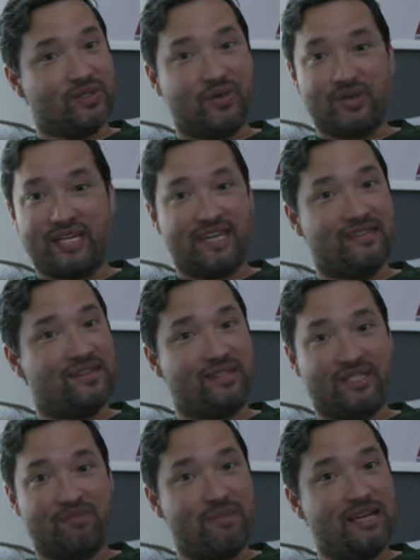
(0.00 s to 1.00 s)
go together and
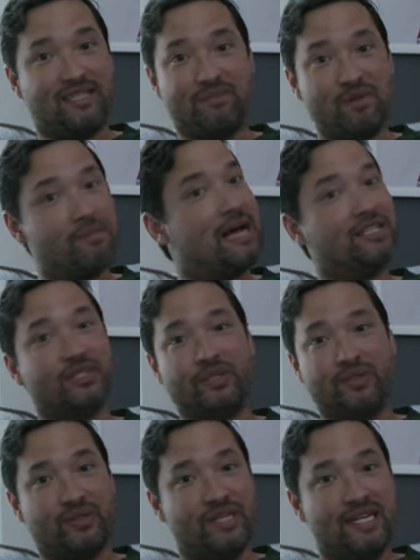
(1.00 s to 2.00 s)
just make something
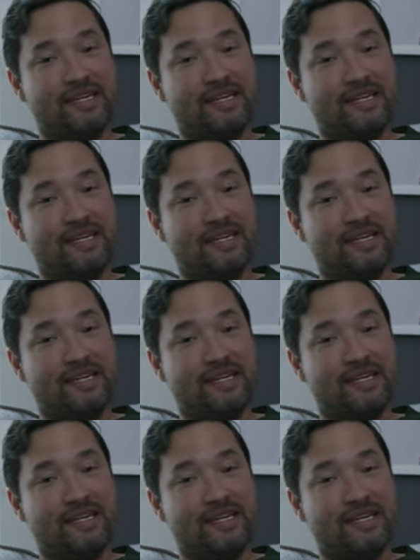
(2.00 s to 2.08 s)
magical.